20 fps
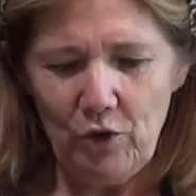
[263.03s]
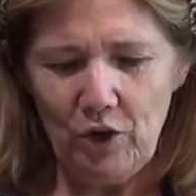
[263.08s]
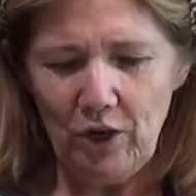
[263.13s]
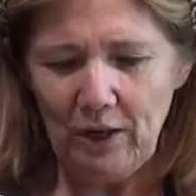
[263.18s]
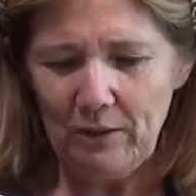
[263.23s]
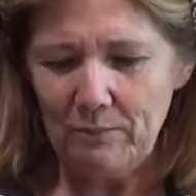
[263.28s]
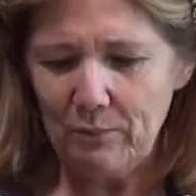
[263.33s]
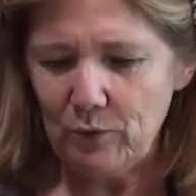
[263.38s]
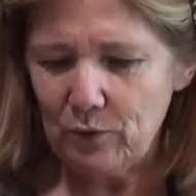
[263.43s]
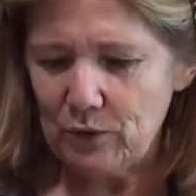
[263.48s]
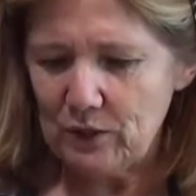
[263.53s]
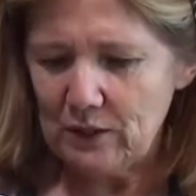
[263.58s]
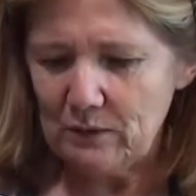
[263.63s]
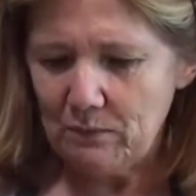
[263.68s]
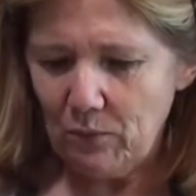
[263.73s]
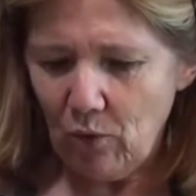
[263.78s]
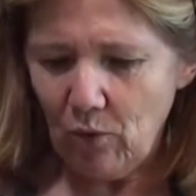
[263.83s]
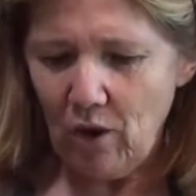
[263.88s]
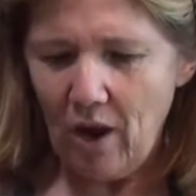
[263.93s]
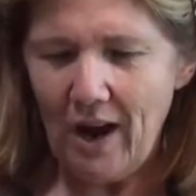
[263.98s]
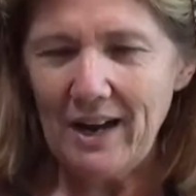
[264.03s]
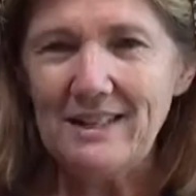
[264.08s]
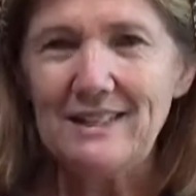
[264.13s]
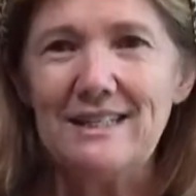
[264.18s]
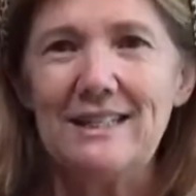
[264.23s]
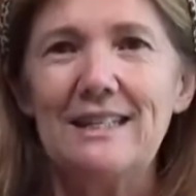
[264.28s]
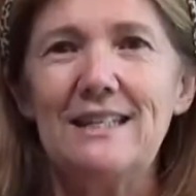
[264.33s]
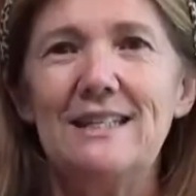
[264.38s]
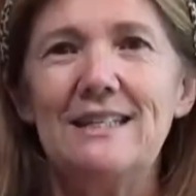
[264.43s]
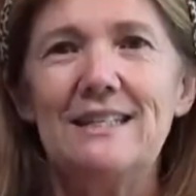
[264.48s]
you can put small
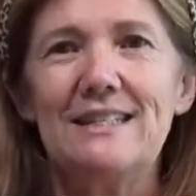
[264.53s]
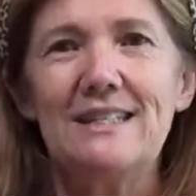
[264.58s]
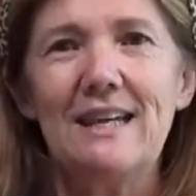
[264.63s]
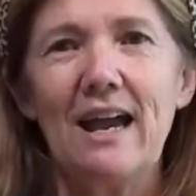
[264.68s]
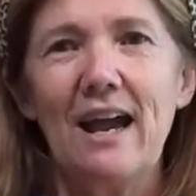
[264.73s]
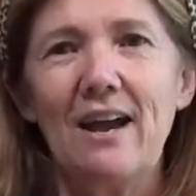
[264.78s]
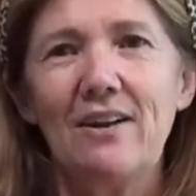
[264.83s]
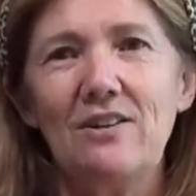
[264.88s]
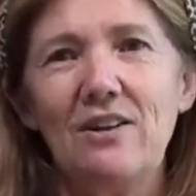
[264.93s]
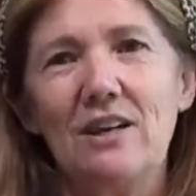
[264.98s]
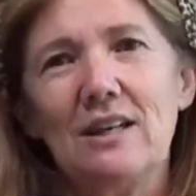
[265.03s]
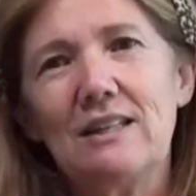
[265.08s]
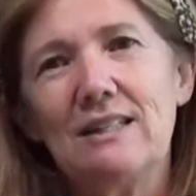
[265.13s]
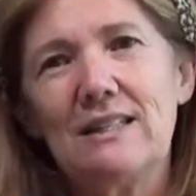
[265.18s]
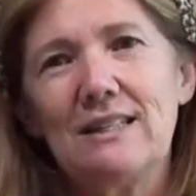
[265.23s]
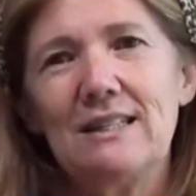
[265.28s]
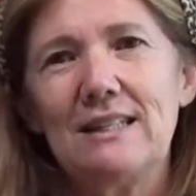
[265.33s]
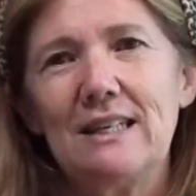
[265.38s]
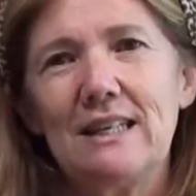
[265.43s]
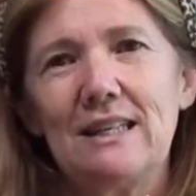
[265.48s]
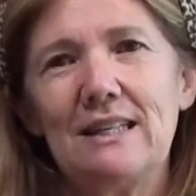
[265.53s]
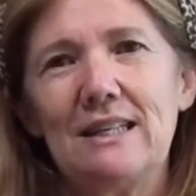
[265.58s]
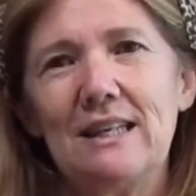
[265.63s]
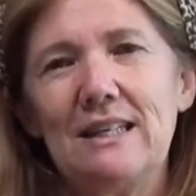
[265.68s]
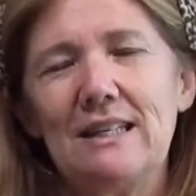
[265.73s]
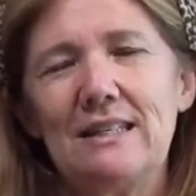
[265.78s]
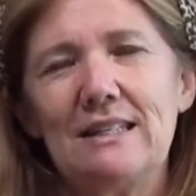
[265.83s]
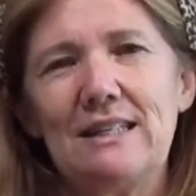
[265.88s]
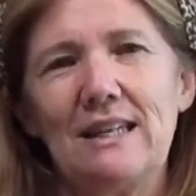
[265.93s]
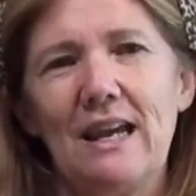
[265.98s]
ideas down, you can stick
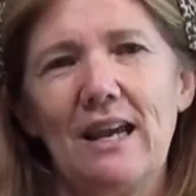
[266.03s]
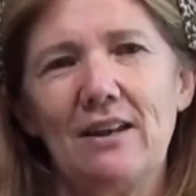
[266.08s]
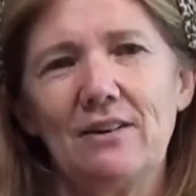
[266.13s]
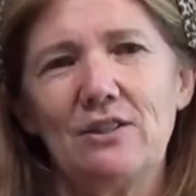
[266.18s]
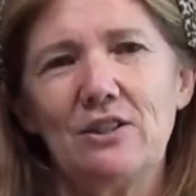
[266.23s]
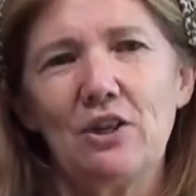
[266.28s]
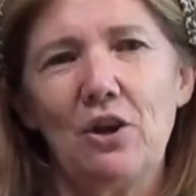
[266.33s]
things down.